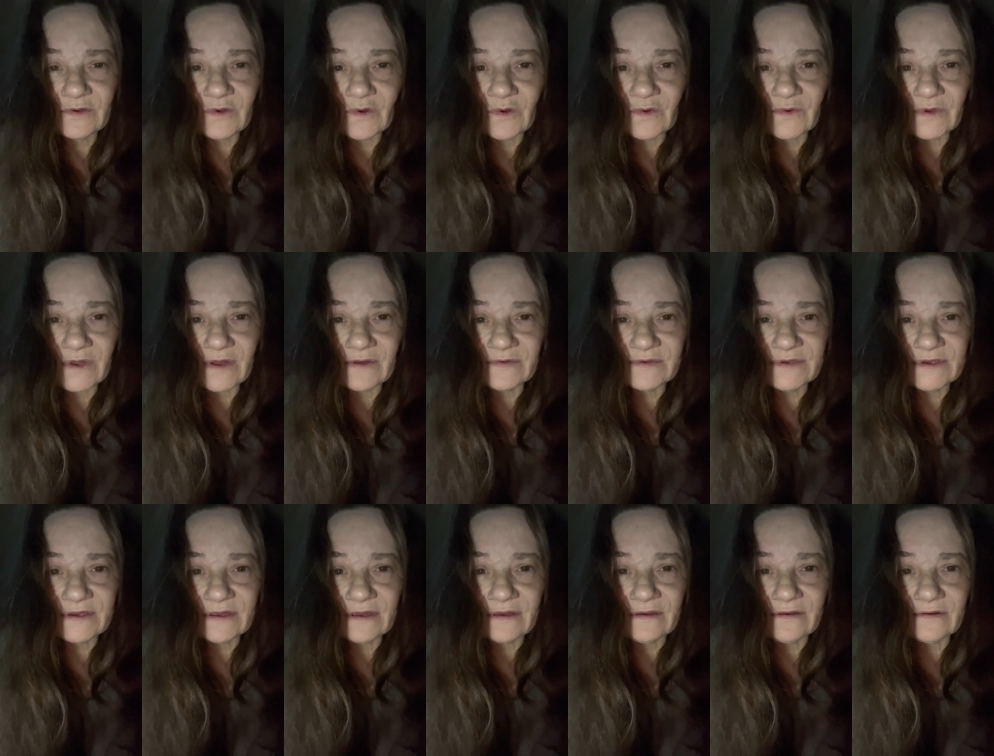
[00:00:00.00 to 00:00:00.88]
go
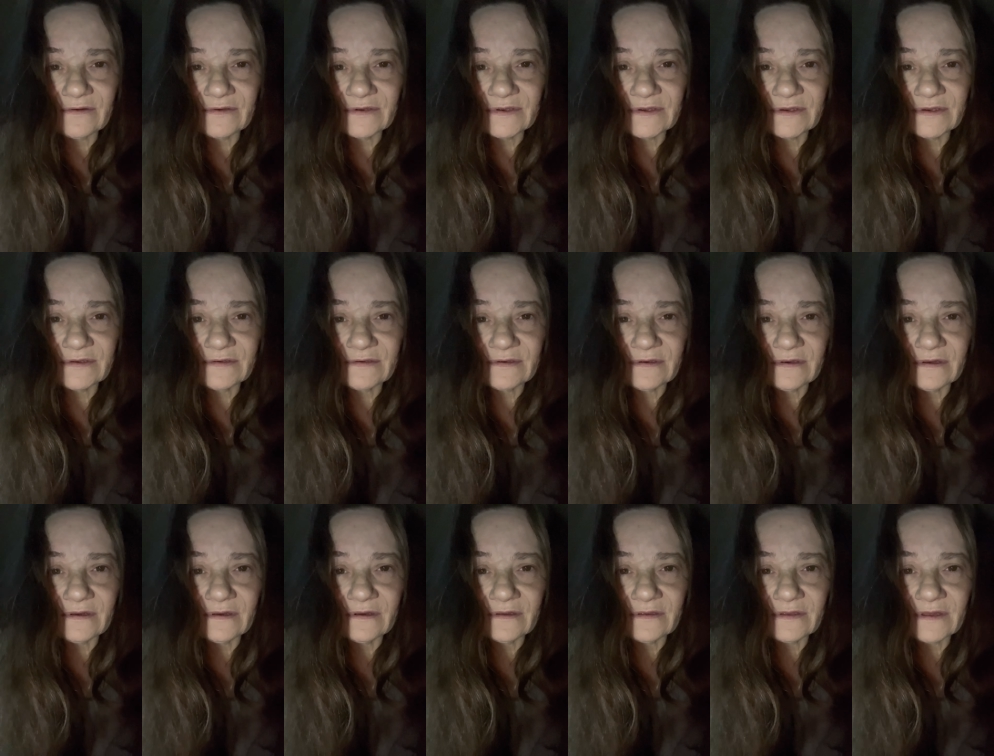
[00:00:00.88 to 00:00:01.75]
downstairs
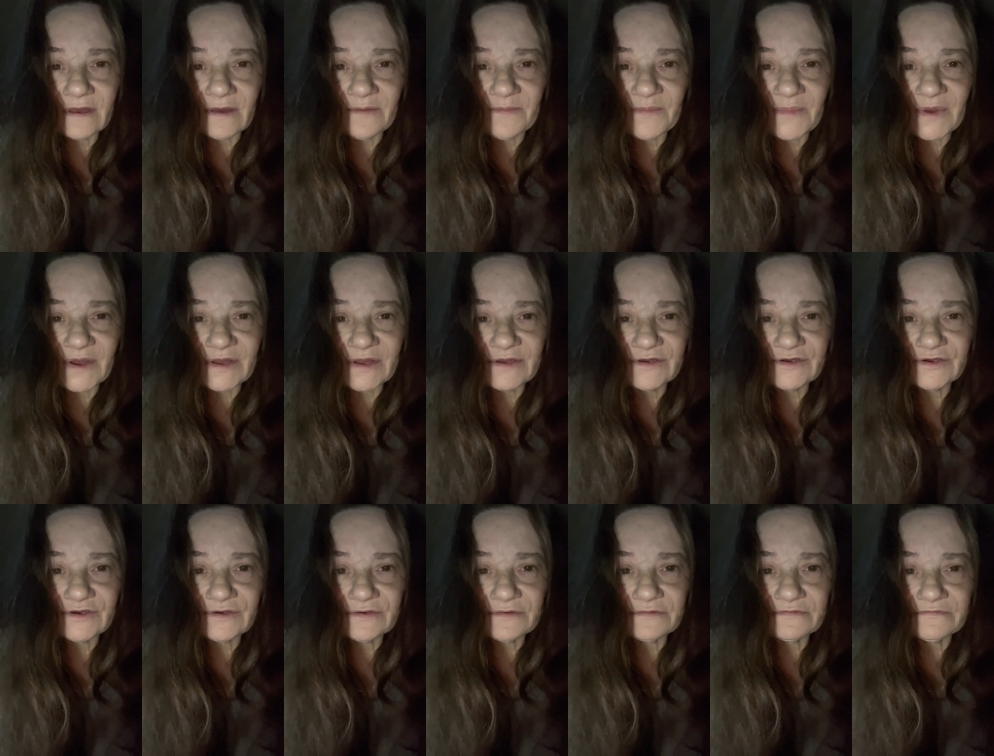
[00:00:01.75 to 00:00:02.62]
uh, that
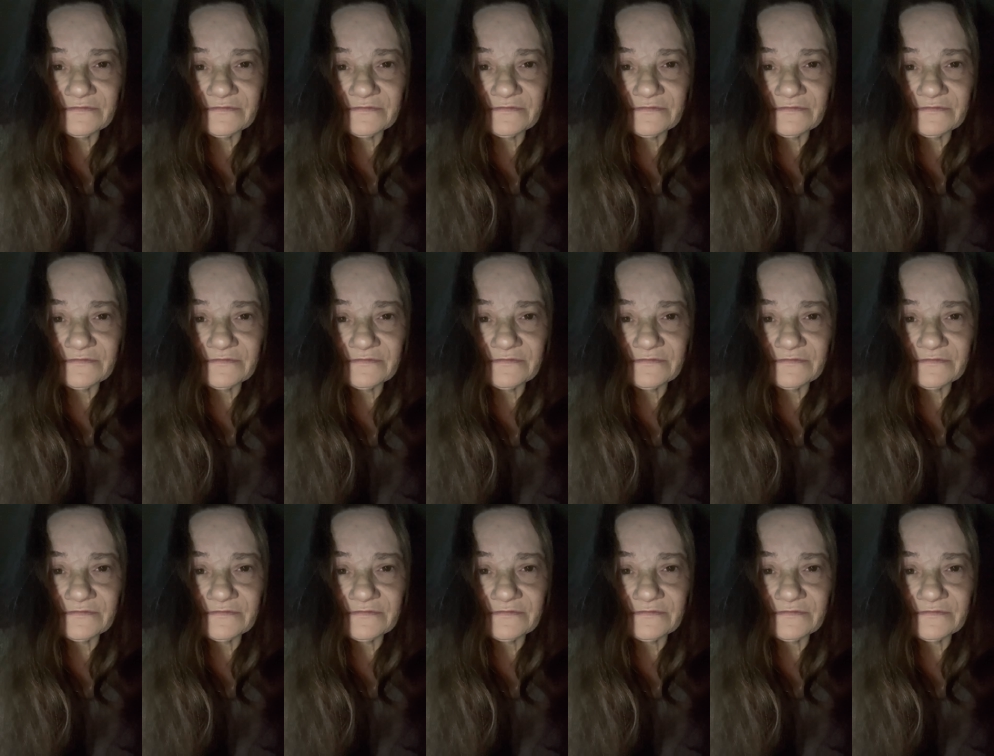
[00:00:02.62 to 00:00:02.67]
much.